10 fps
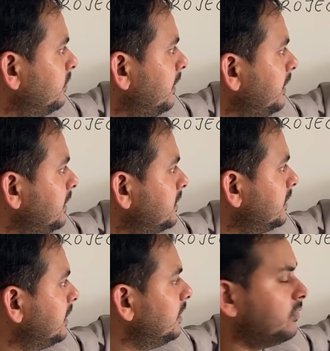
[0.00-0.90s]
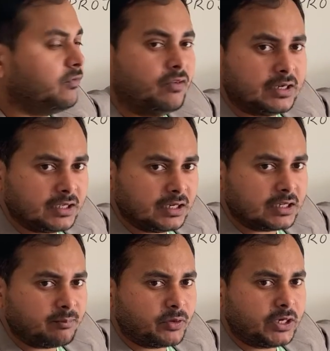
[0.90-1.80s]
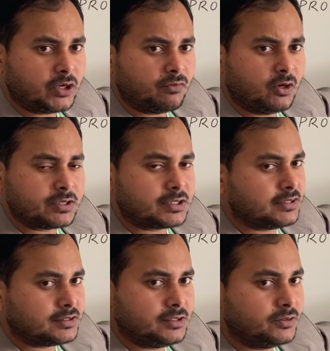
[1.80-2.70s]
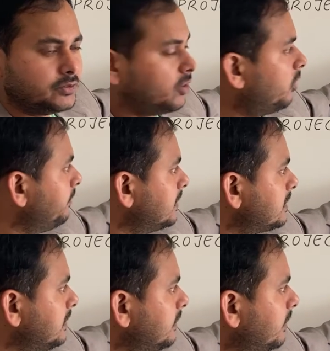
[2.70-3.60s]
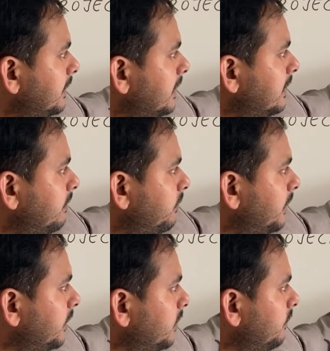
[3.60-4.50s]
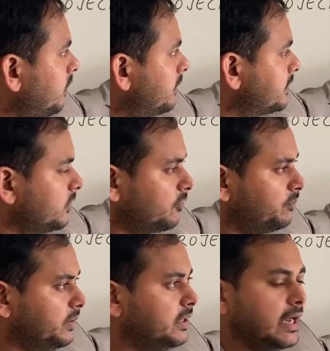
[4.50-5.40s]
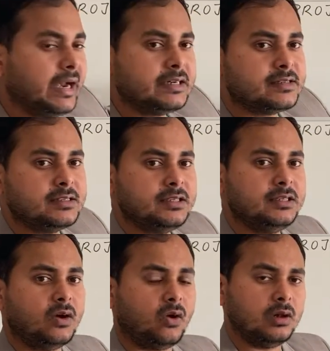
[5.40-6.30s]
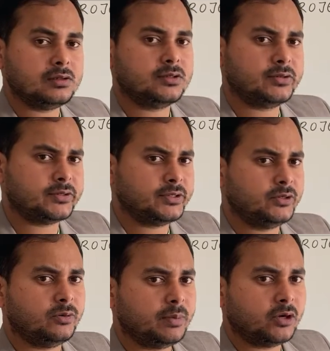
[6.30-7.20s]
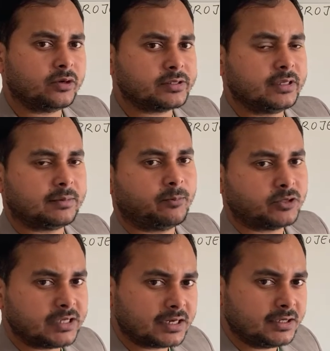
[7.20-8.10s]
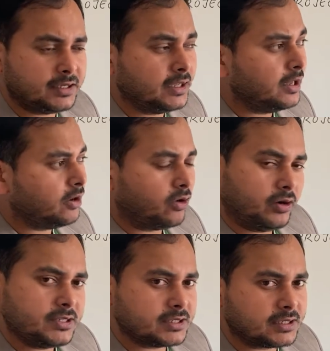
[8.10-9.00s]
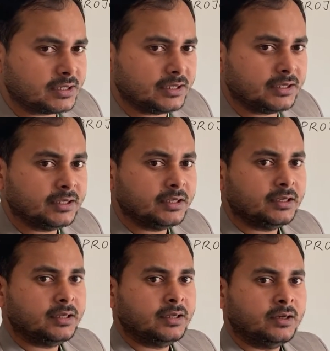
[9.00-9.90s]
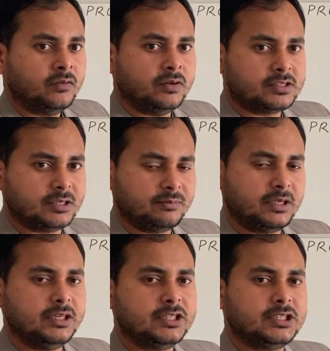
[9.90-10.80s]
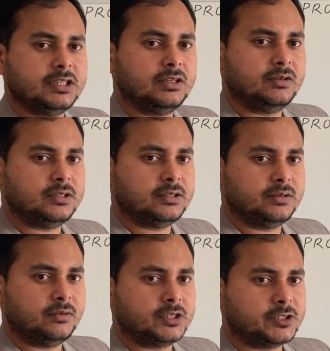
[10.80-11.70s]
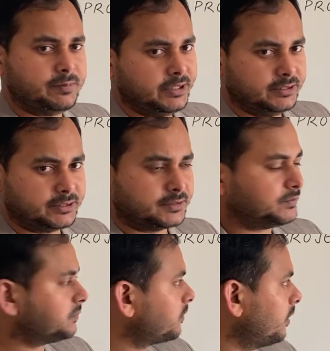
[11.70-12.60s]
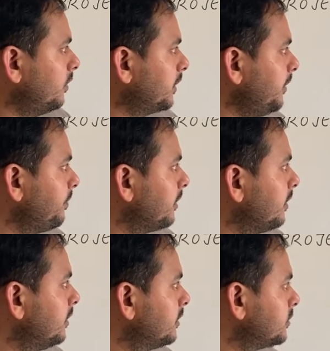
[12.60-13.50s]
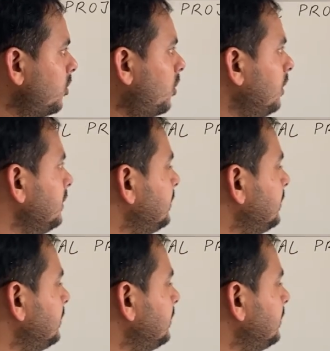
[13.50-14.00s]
initial vertical component of velocity is 0. Obviously the vertical component of velocity of B and C also 0 because they are projected horizontally with some initial speeds. Okay, so all the